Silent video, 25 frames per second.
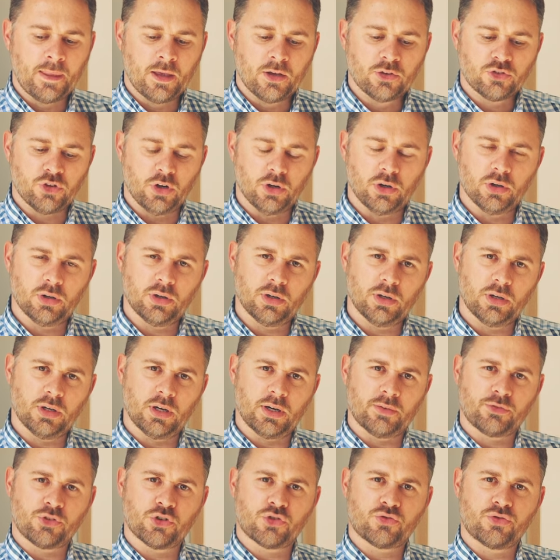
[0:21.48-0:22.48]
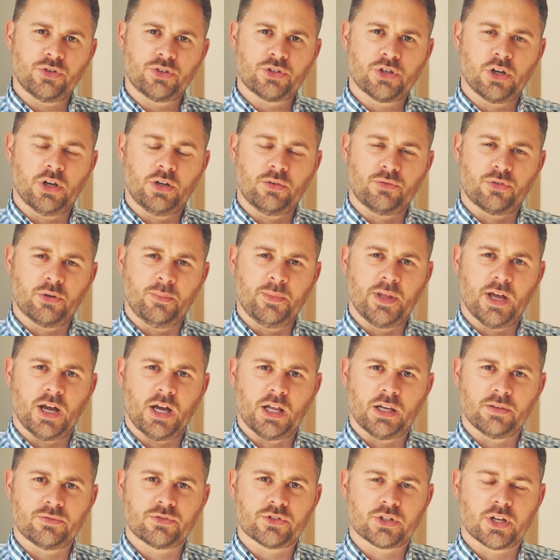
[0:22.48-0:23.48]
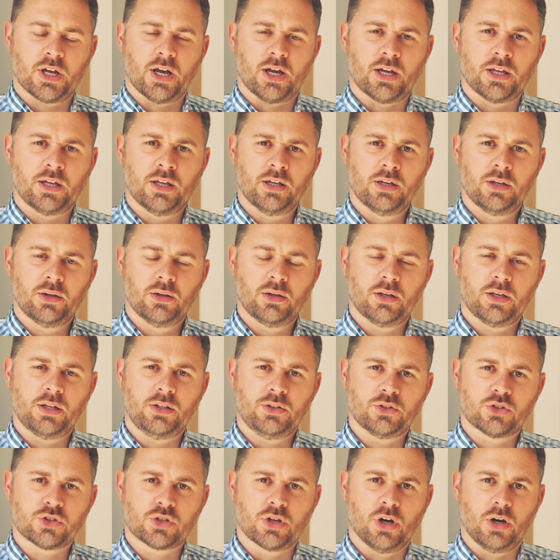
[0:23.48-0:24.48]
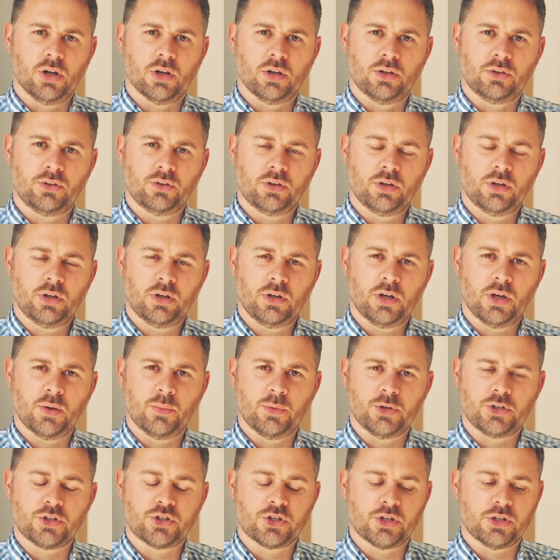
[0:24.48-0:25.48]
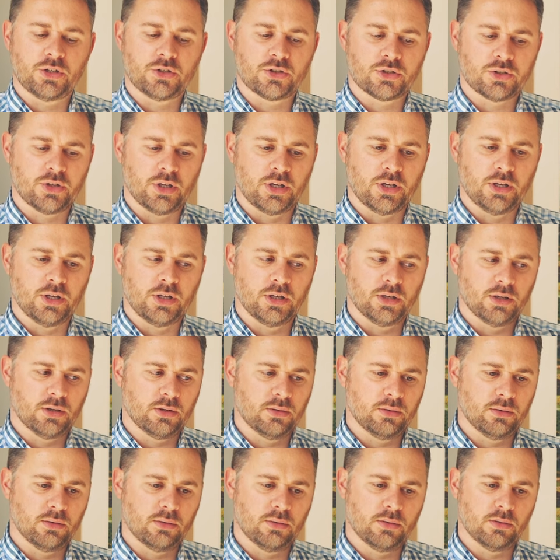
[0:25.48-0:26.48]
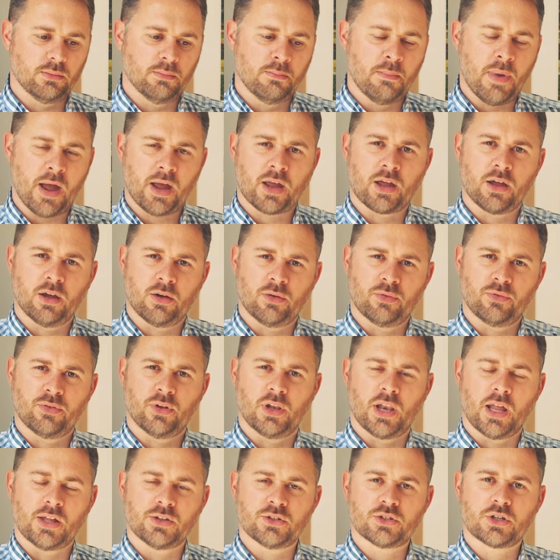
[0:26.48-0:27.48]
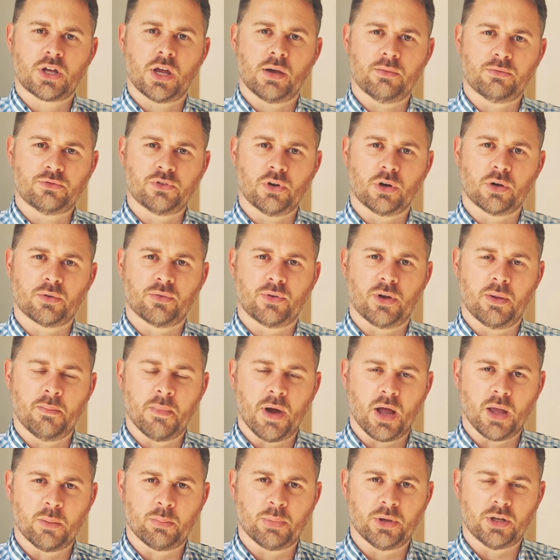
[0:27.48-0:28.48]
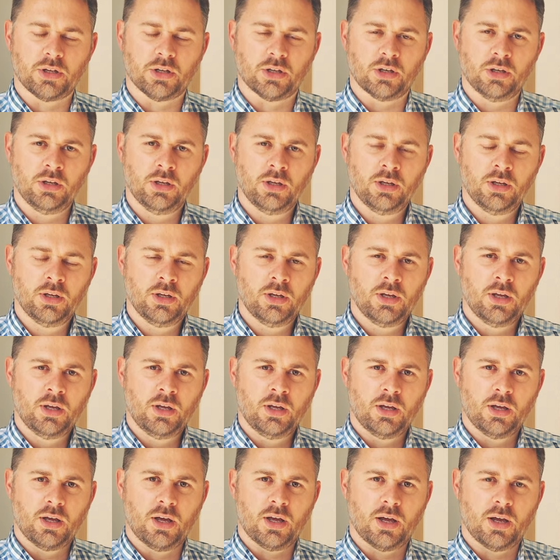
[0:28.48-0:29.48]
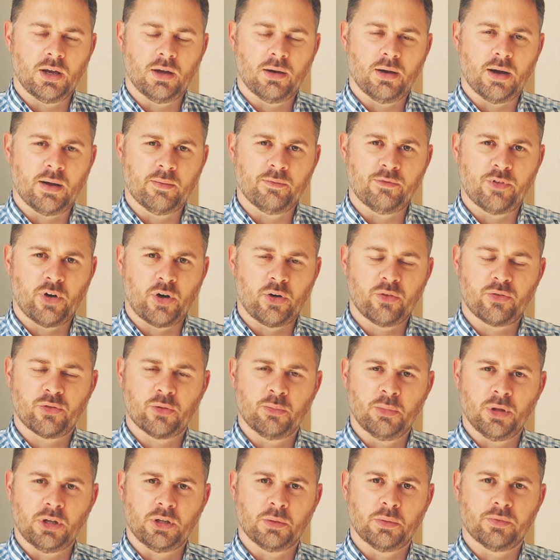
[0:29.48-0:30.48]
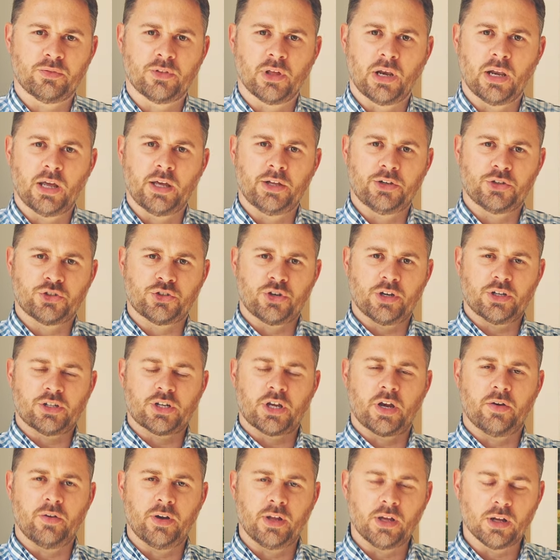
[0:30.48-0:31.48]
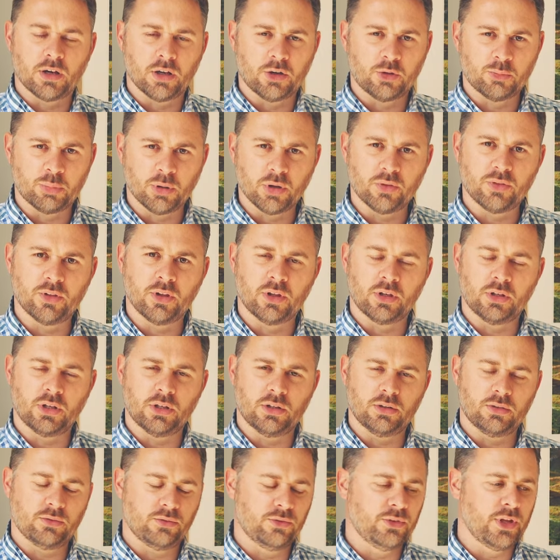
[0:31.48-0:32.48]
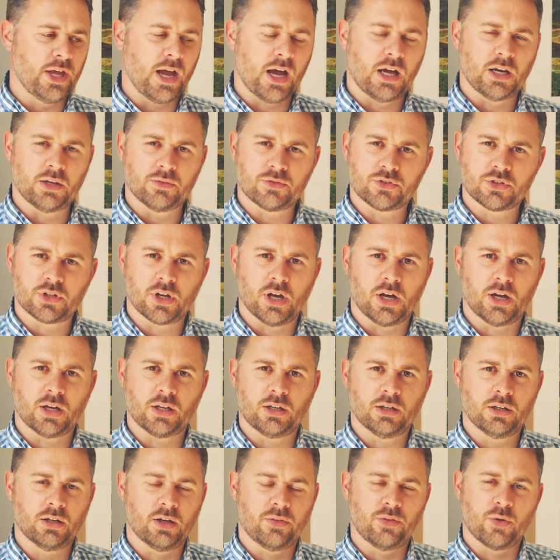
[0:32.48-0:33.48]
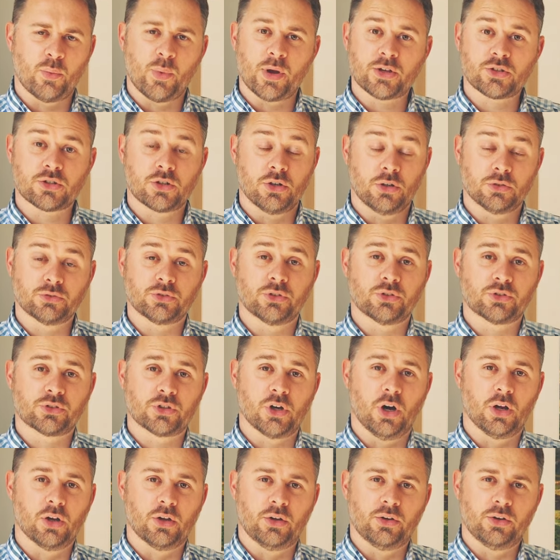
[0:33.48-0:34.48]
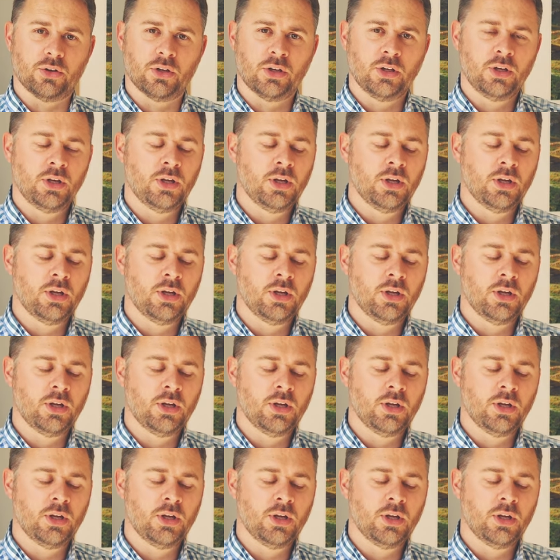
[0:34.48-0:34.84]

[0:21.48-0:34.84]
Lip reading: So I've just returned from the Isle of Skye in Scotland, which is the mecca for landscape photography, in my opinion. I'm very familiar with the Lake District here in England, but the Isle of Skye and the west coast of Scotland